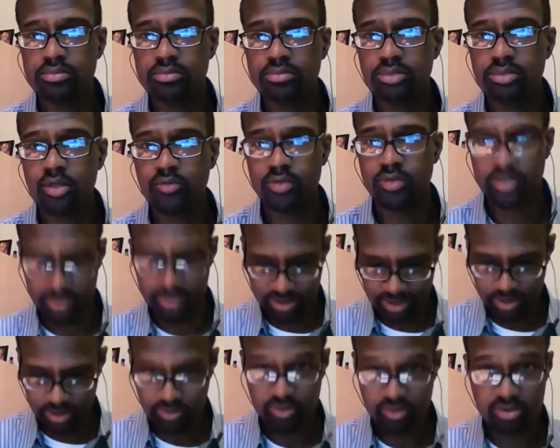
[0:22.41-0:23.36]
Hopefully the
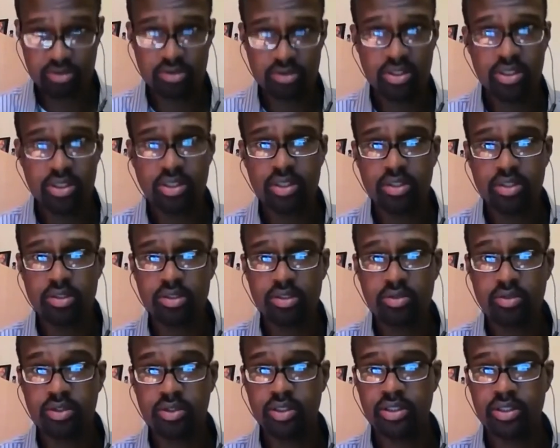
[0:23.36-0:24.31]
signal's
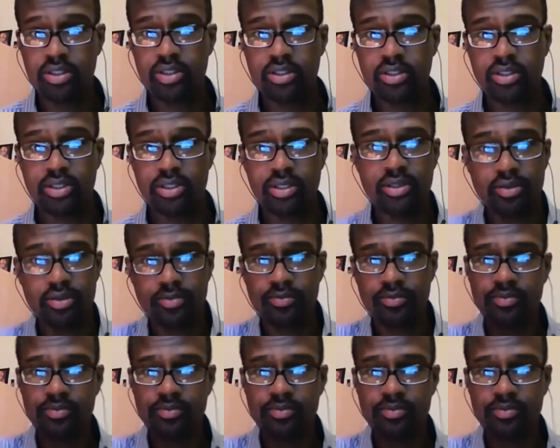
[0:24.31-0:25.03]
doing good there.